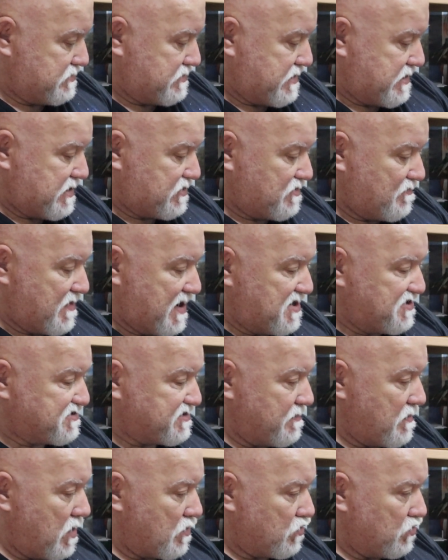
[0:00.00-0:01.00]
And the base
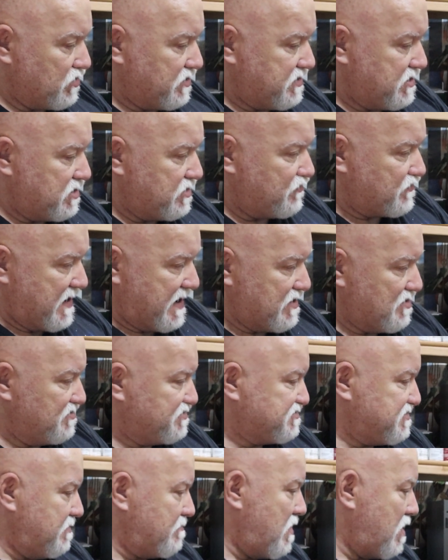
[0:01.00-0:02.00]
came out really good.
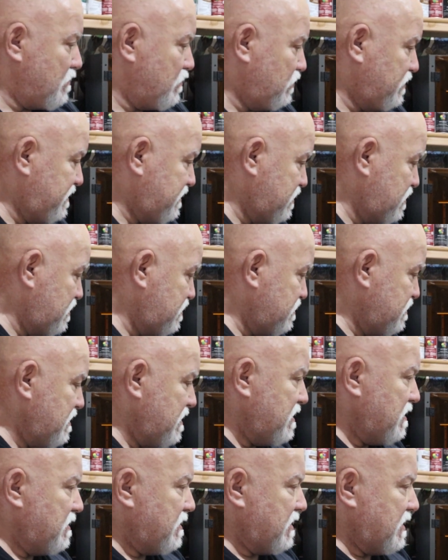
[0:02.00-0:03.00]
Thanos came out really good.
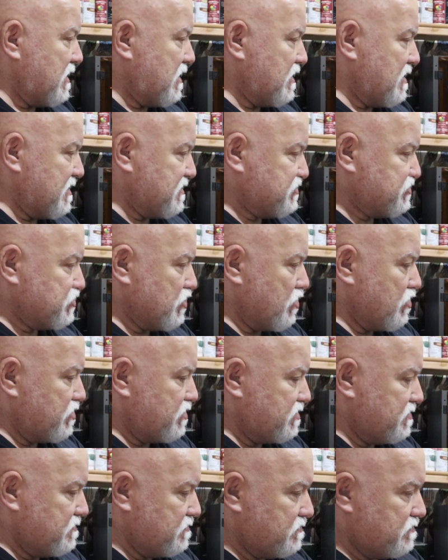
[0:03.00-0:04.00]
And I
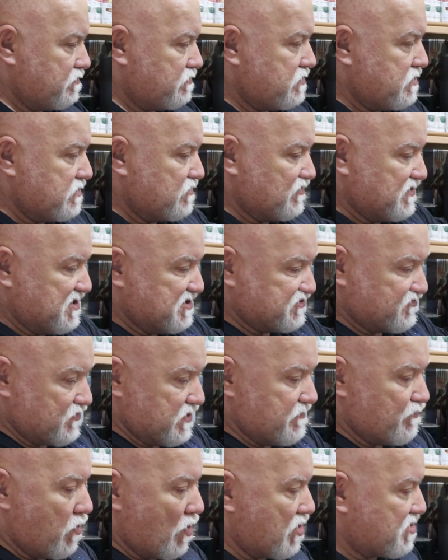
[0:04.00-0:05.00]
cured these
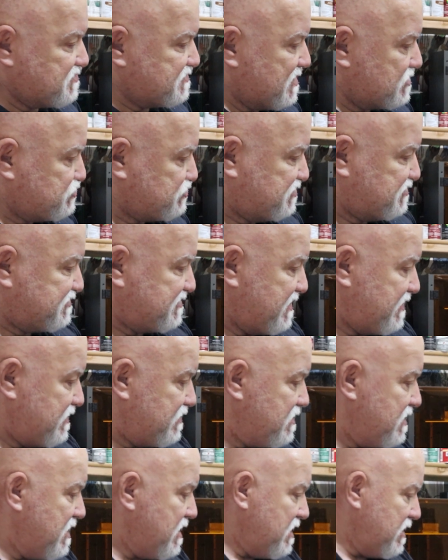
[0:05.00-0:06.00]
three parts as you've
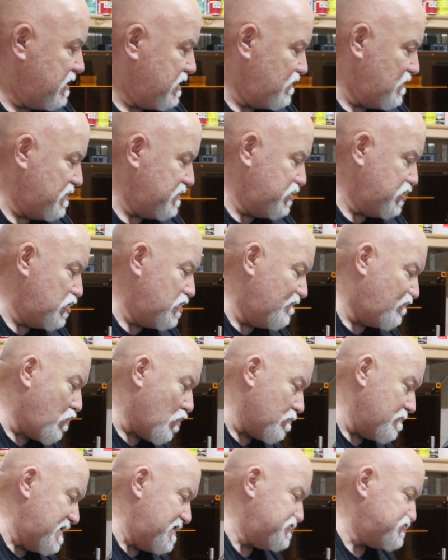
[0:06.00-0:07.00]
seen in the
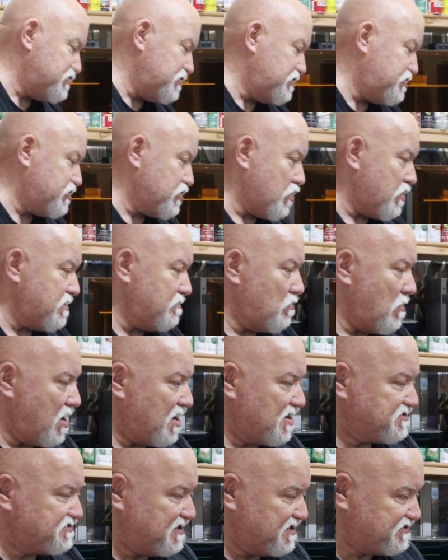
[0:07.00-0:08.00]
uniformation curing
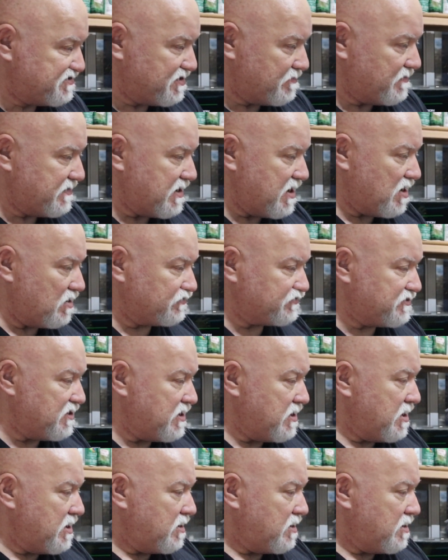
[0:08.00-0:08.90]
box they sent me out